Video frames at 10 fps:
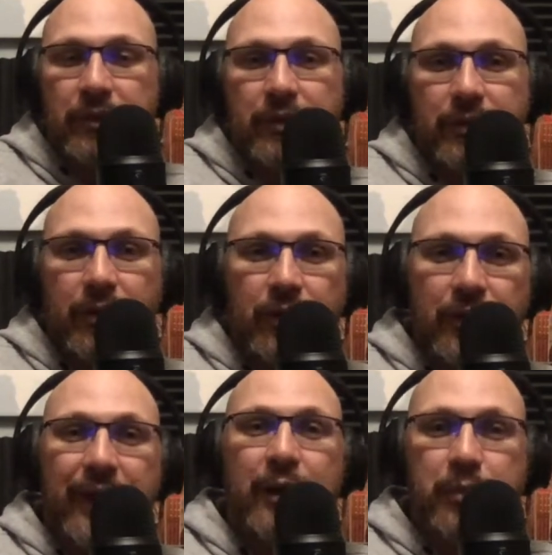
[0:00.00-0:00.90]
our
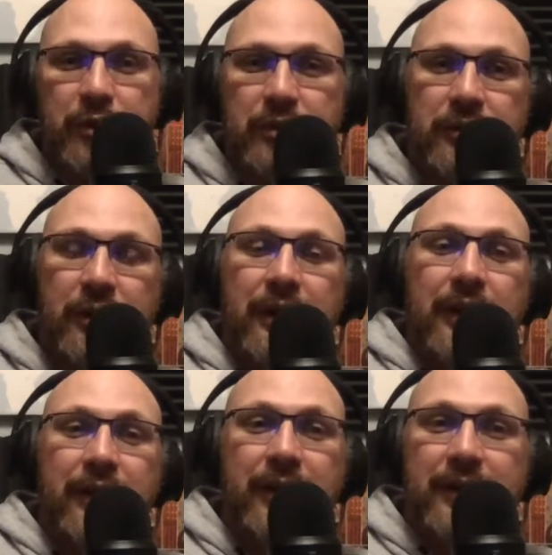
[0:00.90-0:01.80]
campus,
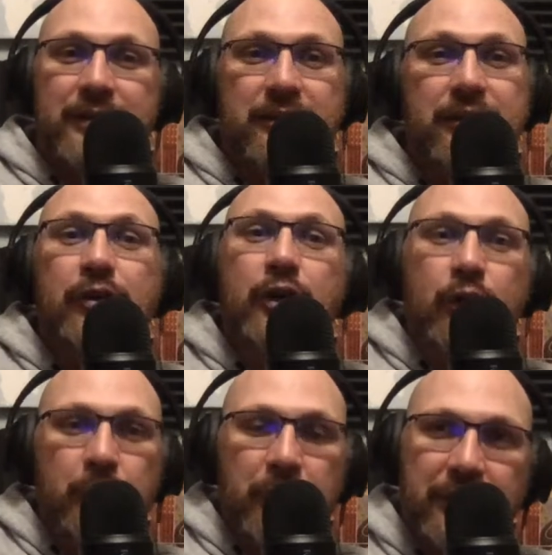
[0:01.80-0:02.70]
they can still go
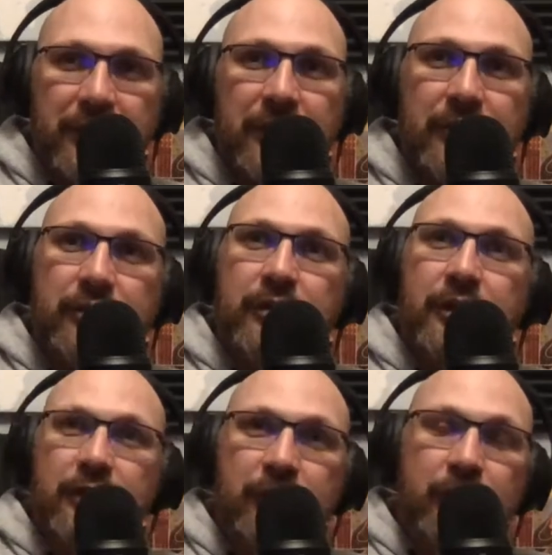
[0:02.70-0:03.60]
and play tennis, or they
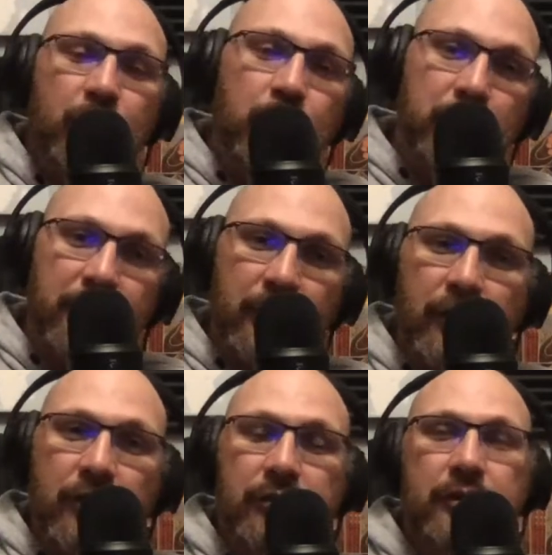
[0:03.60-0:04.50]
can still go and play
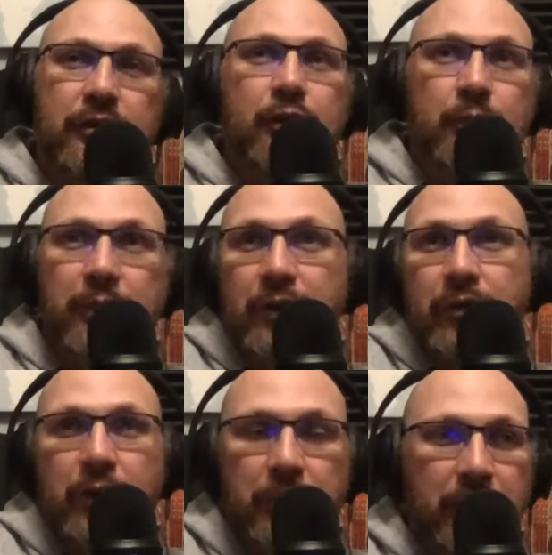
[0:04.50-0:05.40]
golf, or go and play
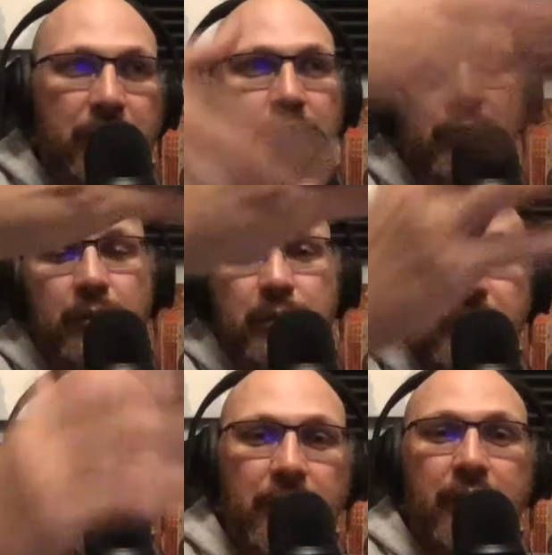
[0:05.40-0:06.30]
rugby, or go and
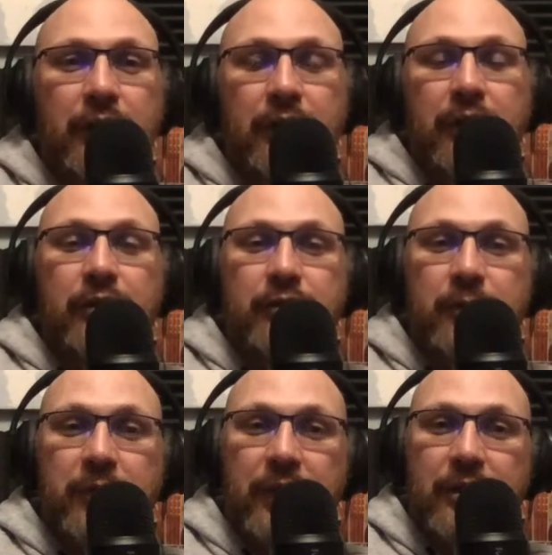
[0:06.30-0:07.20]
play,
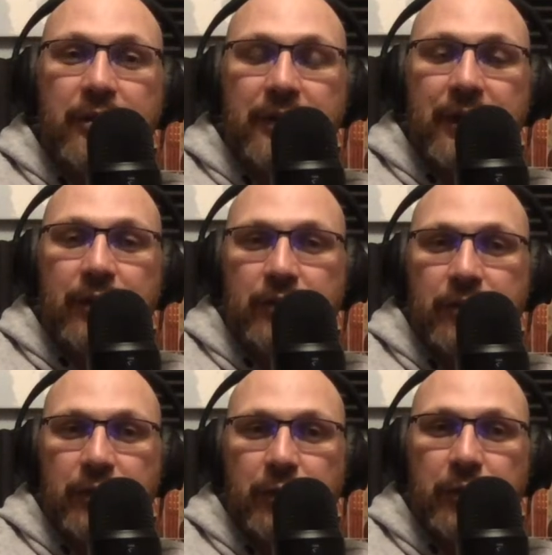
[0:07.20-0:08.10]
something else out into
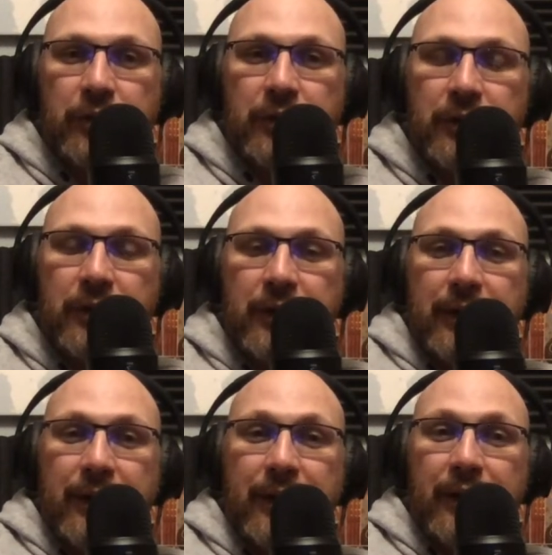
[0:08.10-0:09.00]
the community
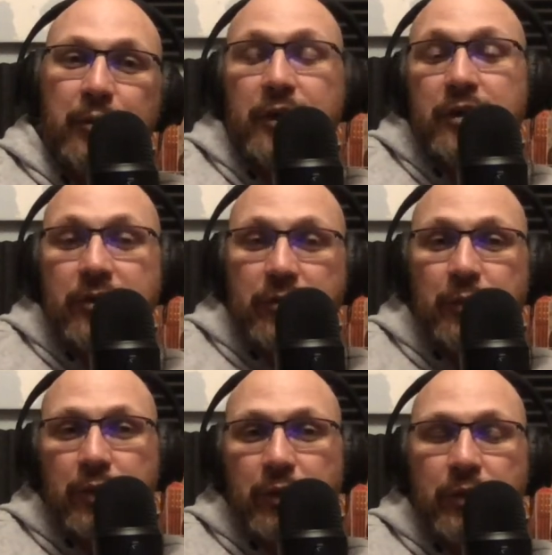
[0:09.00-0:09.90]
because they're
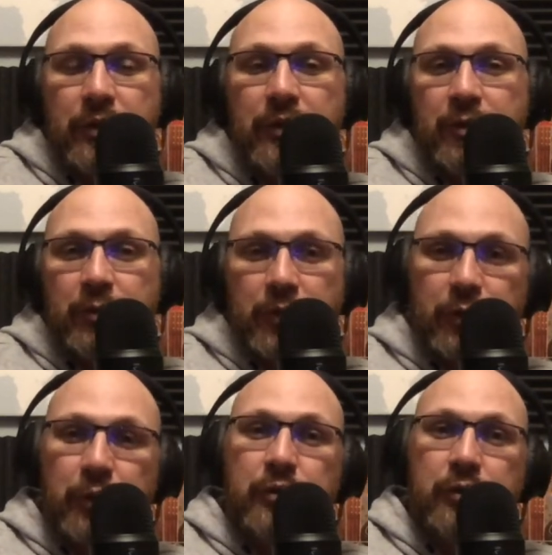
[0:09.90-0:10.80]
familiar with it and they've been
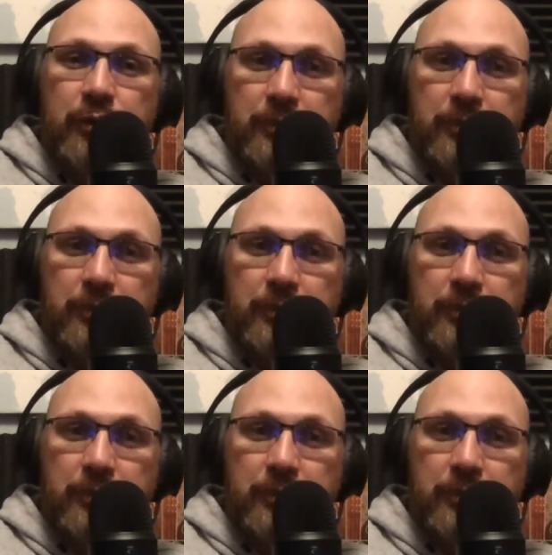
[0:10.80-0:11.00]
exposed to it.